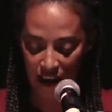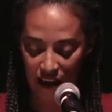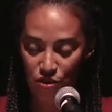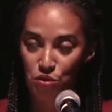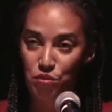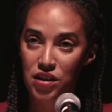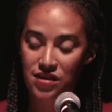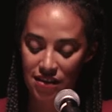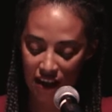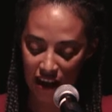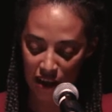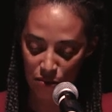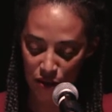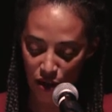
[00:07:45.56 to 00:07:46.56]
and to
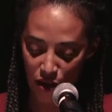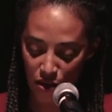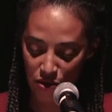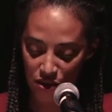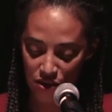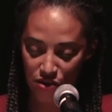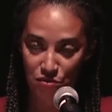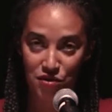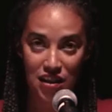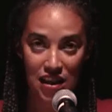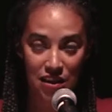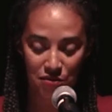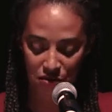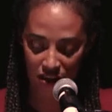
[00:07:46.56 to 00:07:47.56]
escape the horrors of
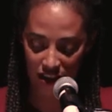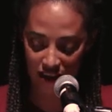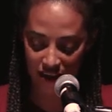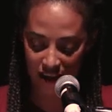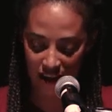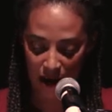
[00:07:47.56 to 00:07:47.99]
slavery.